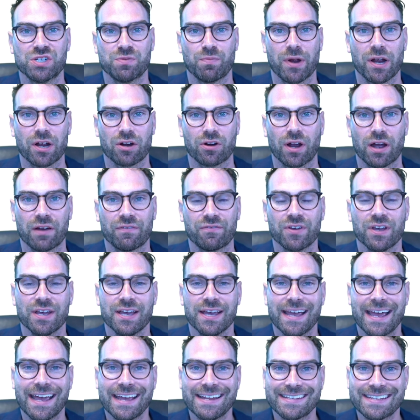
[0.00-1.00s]
paragraph,
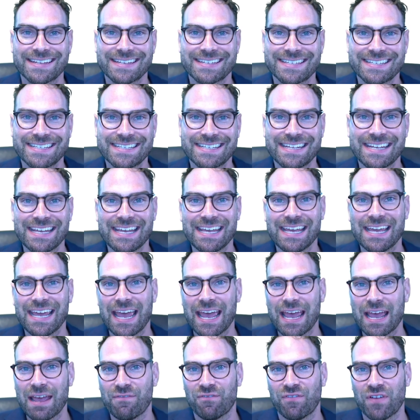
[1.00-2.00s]
and to see
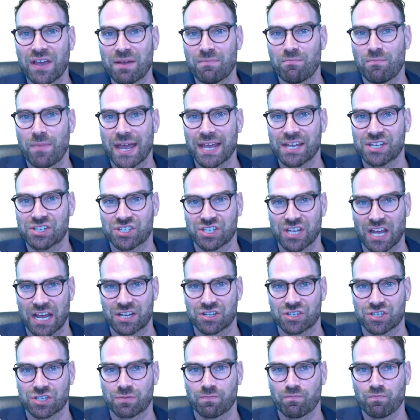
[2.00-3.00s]
if it makes
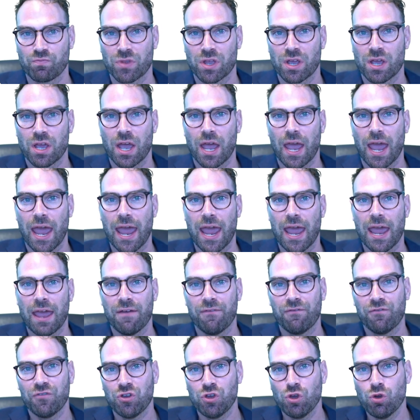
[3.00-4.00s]
sense.
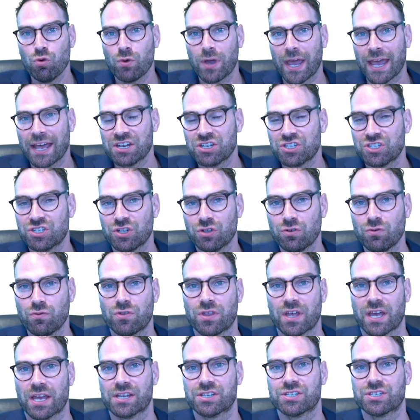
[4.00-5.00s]
If you can do
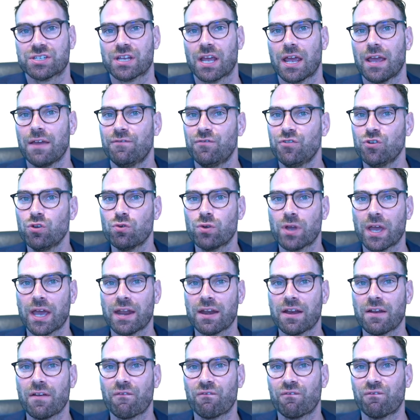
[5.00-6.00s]
this, if you
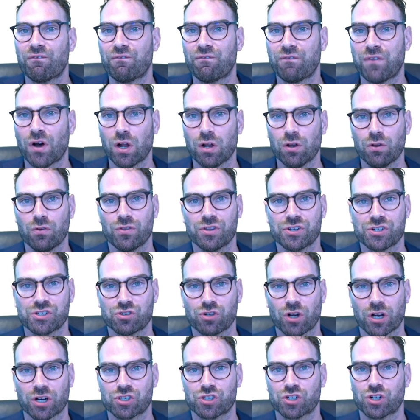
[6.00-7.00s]
can follow the
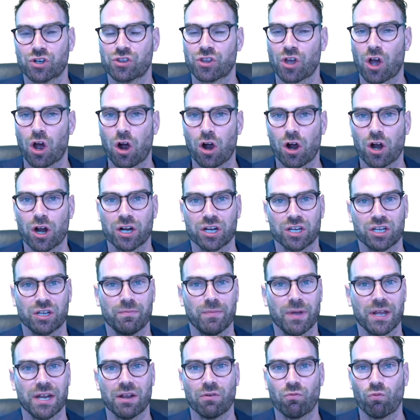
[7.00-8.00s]
structure, the
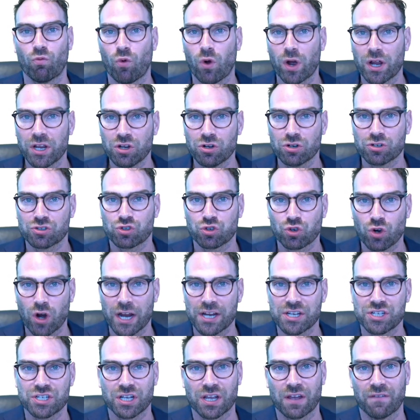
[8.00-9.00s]
argument, what you're
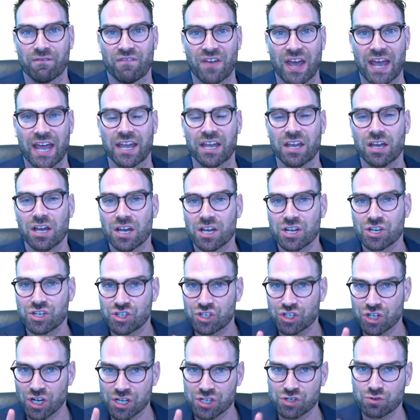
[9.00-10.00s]
trying to convey,
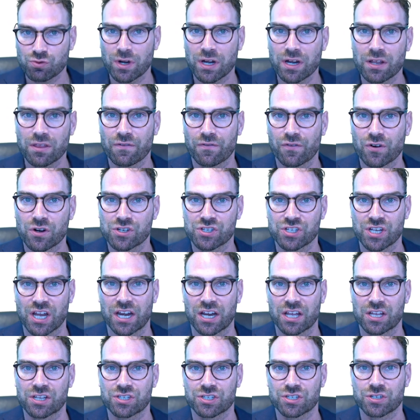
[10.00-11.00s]
just reading the first
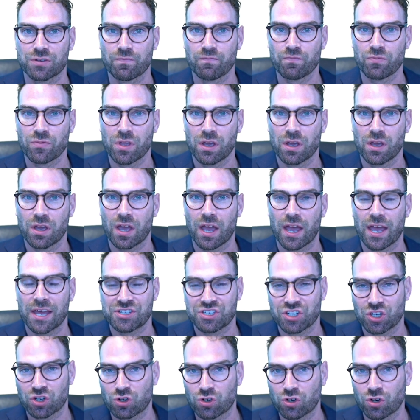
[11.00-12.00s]
sentence,
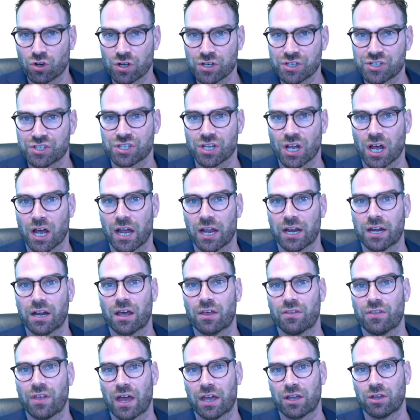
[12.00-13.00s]
it's a good sign
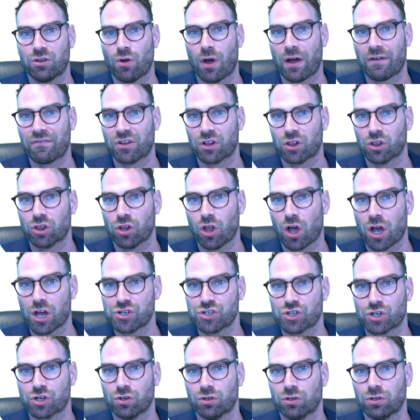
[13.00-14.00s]
that you have a
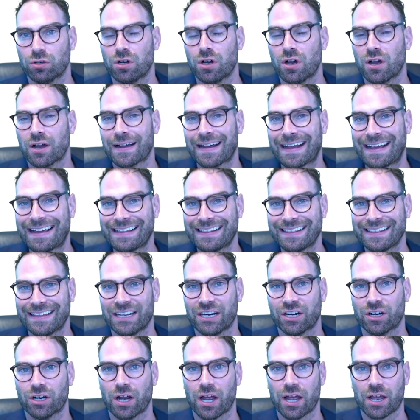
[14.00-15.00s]
logical,
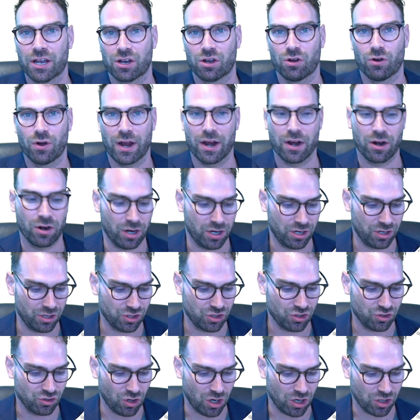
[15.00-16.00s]
clear, and coherent
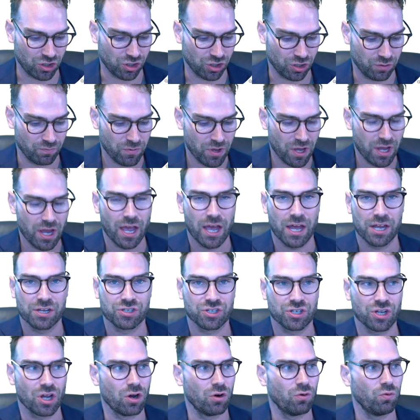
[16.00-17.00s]
structure. And
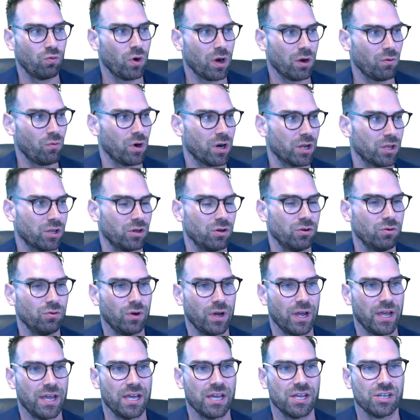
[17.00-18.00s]
so what I want to
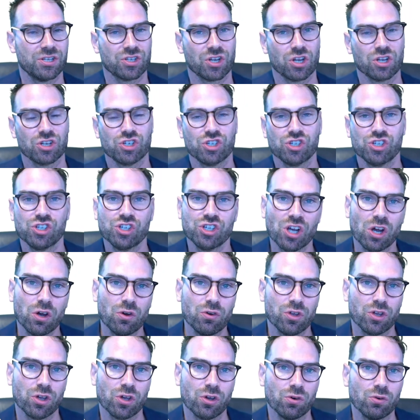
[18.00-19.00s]
do is show
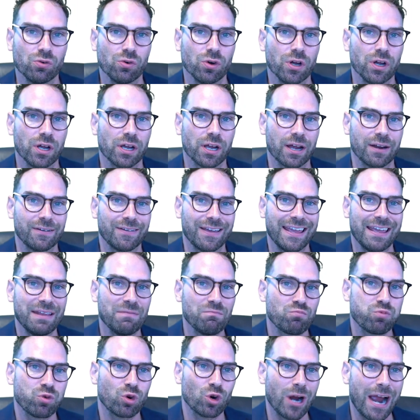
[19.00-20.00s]
you kind of
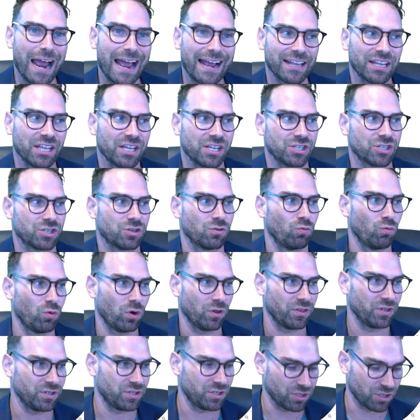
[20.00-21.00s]
in practice
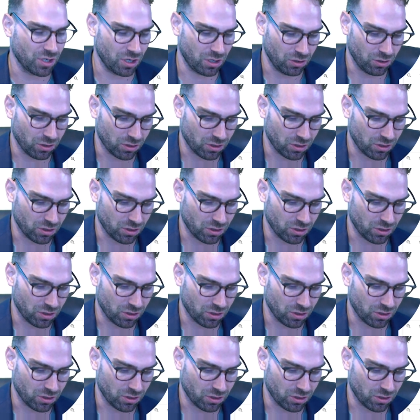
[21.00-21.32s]
what this is going to look